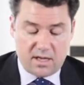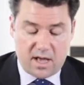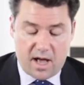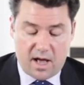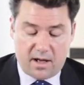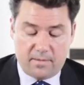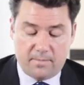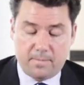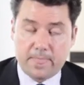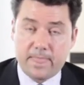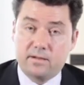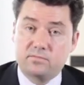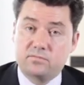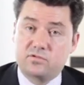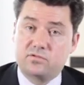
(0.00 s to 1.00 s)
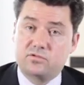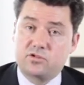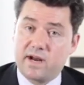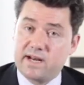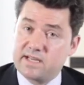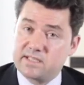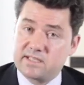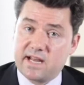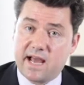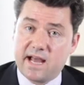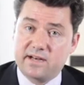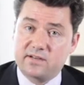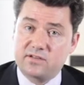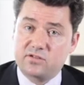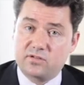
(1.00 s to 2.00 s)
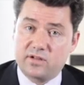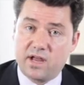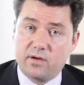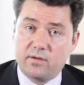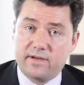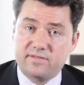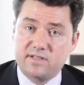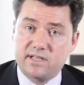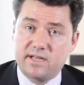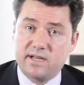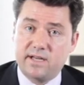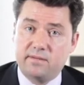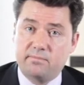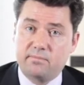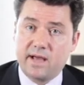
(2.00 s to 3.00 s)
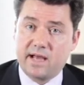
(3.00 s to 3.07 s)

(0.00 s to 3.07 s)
Um, trading standards or the OFT